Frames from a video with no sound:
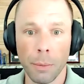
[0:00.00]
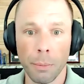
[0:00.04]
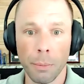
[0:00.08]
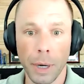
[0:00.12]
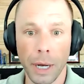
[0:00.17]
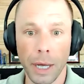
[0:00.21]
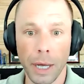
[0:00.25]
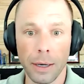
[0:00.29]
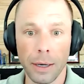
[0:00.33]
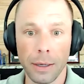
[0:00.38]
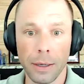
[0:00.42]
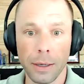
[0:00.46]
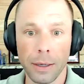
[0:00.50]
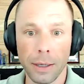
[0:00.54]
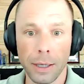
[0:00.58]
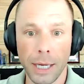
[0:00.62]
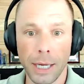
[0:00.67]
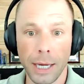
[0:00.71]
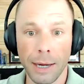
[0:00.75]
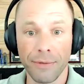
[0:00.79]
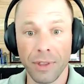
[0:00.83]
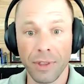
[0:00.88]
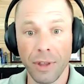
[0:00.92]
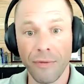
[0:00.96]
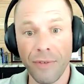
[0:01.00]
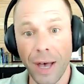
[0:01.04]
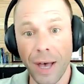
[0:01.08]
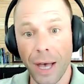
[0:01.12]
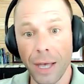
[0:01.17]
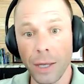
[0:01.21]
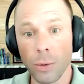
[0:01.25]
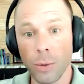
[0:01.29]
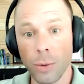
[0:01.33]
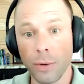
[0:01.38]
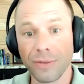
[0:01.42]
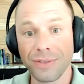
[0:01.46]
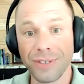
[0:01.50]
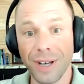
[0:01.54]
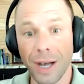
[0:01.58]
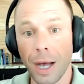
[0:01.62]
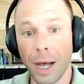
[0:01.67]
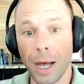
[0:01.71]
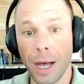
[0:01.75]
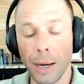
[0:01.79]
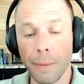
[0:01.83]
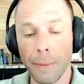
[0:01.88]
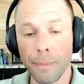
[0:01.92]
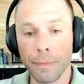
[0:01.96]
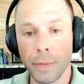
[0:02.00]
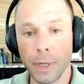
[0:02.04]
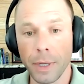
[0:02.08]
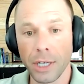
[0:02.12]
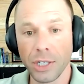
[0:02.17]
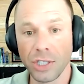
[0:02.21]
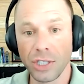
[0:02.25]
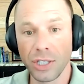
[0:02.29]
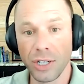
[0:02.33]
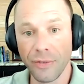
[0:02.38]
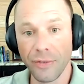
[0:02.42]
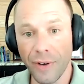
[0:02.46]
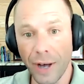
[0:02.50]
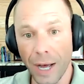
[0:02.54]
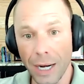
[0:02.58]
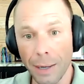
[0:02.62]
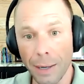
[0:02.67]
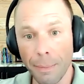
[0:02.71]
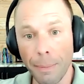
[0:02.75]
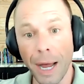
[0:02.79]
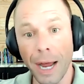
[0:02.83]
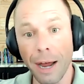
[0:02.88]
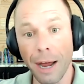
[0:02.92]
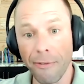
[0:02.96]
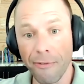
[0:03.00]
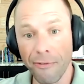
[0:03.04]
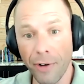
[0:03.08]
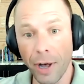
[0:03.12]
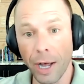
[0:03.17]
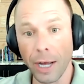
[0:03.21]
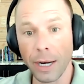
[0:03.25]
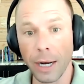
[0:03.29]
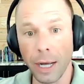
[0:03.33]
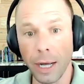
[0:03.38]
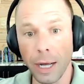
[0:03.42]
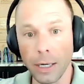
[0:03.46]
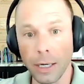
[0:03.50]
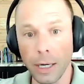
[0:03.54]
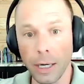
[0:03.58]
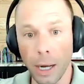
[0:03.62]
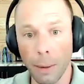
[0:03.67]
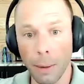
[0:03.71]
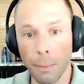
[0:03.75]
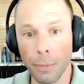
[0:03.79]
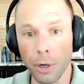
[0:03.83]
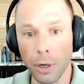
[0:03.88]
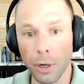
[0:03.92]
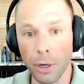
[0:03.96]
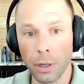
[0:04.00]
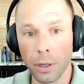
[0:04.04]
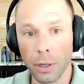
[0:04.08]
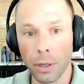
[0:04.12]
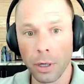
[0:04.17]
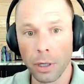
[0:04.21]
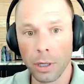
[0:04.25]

But if the value of time is divided by a finite number,